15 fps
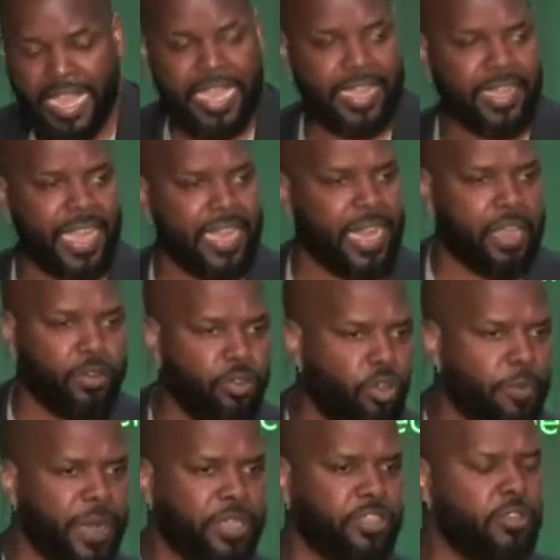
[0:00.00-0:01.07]
And I don't
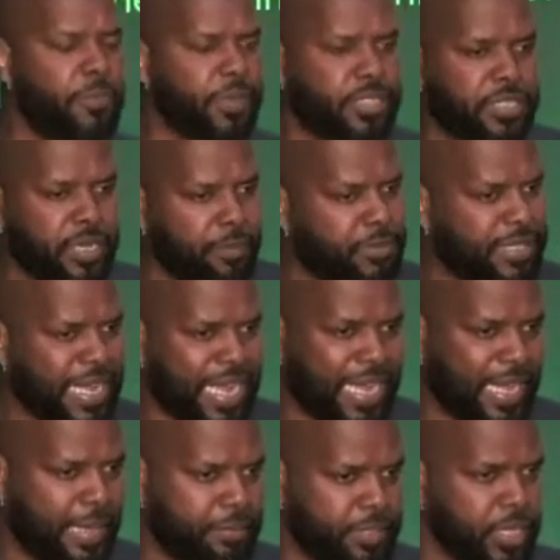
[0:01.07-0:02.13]
know about you, but
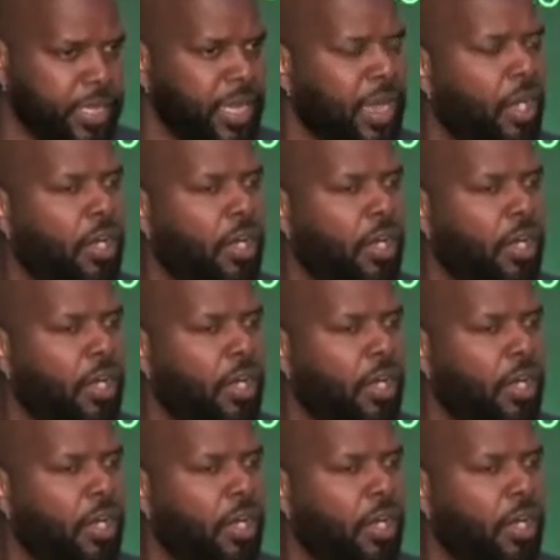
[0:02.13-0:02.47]
sometimes